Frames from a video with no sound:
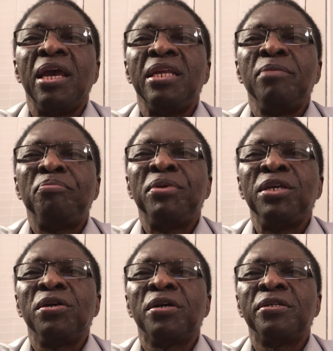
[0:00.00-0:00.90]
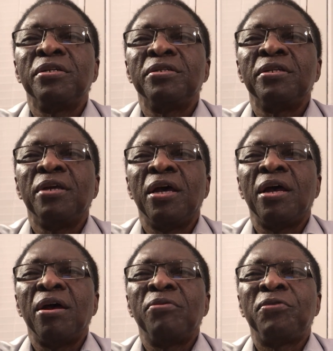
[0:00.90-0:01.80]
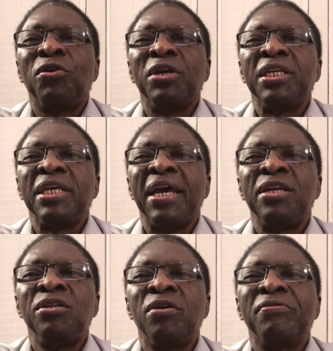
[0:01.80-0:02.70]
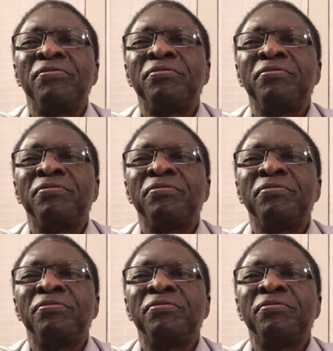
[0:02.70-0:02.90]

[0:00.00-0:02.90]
in the period following the end of